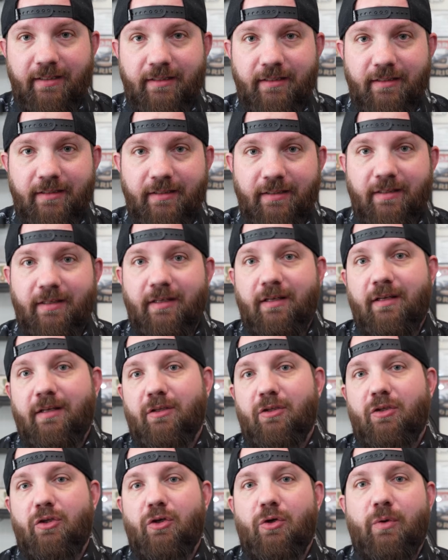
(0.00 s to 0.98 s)
get to this
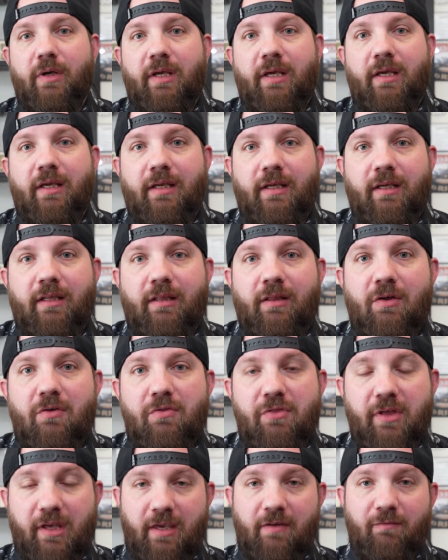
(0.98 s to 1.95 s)
point,
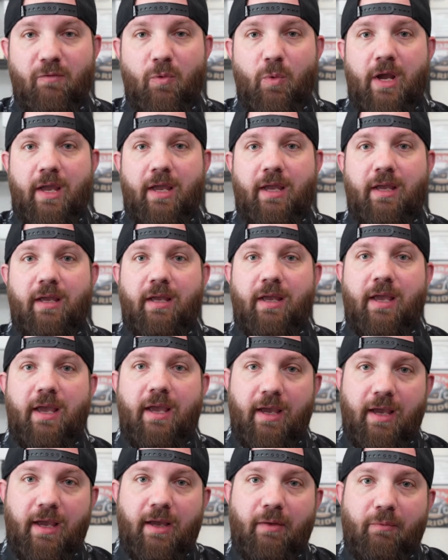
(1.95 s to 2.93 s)
helping
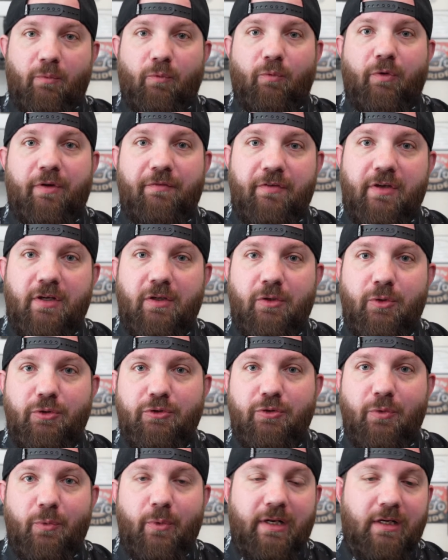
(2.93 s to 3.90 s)
for even
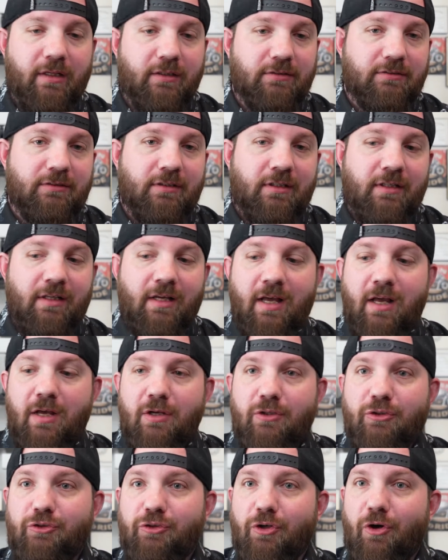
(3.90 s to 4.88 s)
entering into
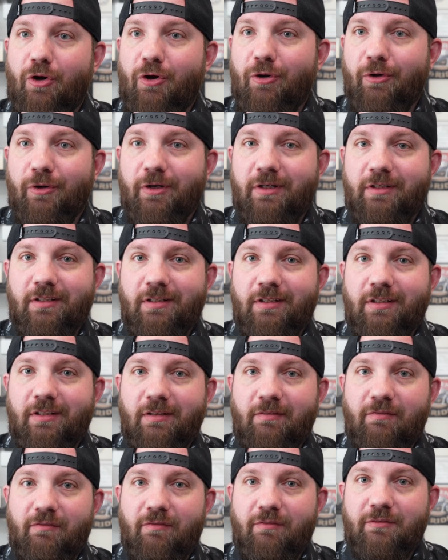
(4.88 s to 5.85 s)
the
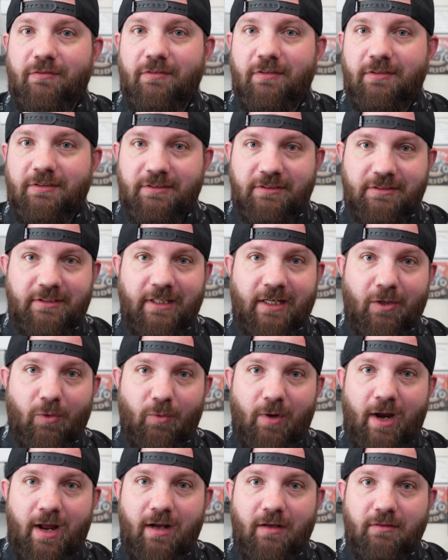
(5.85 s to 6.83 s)
contest,
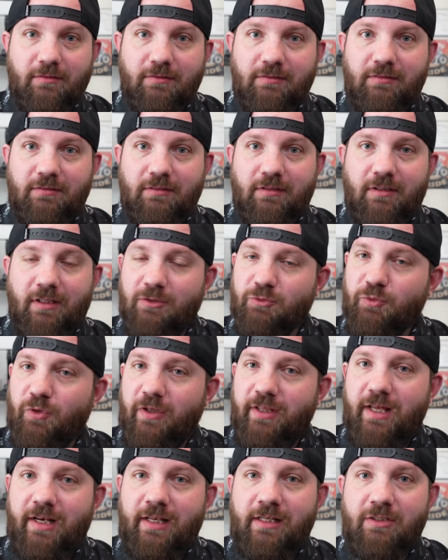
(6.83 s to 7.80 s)
the
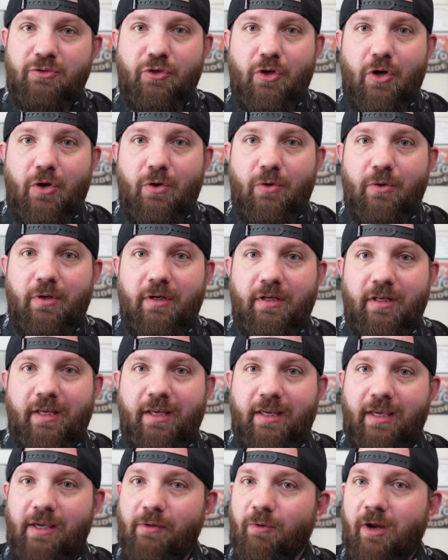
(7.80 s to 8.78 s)
giveaway and whatnot.
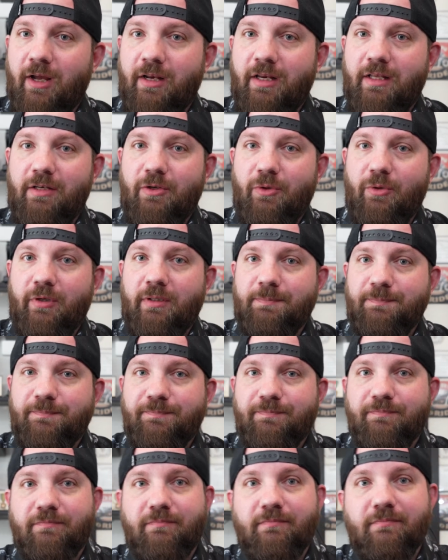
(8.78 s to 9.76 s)
And I
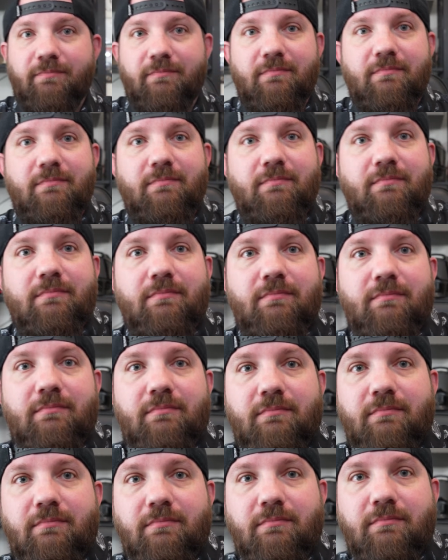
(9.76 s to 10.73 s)
want to thank
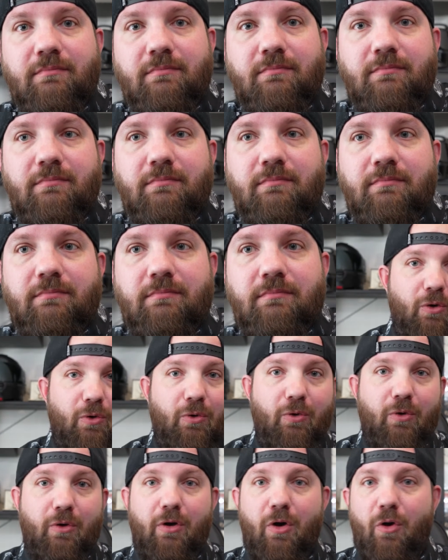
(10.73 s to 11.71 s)

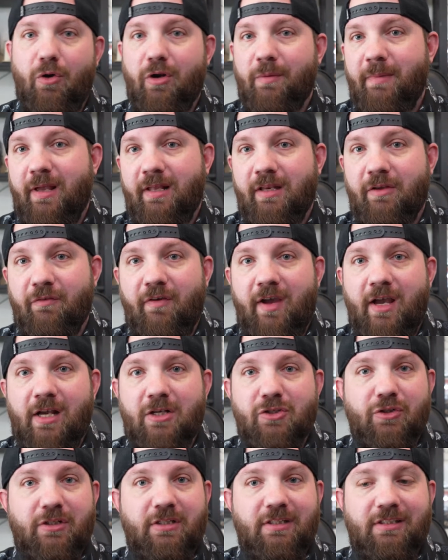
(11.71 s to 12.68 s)
Kimimoto, Odin
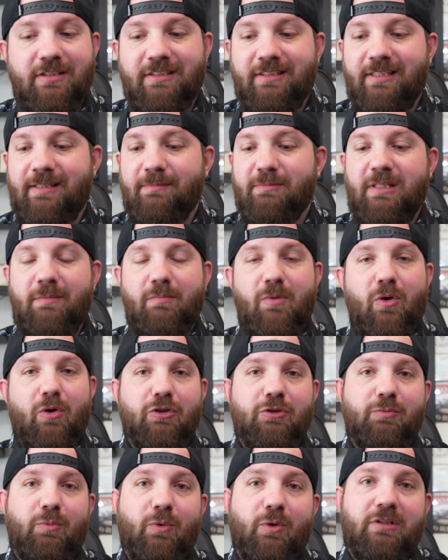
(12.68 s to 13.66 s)
Manufacturing, Cmc
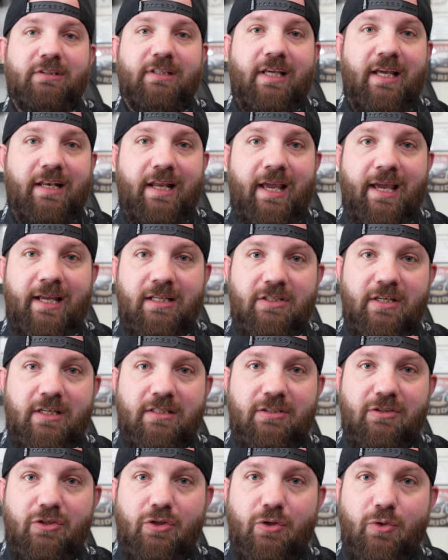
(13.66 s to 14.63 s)
Motorsports, and
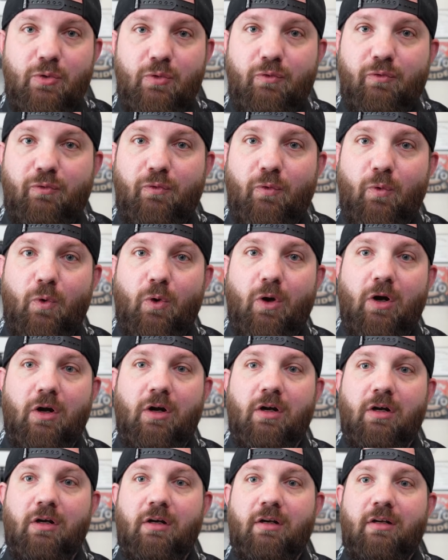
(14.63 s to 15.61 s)
HSU
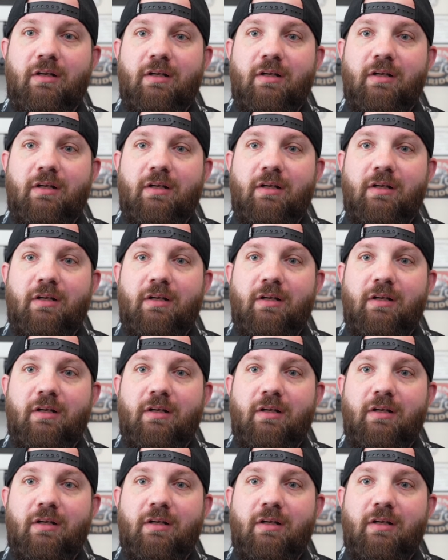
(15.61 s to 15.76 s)
for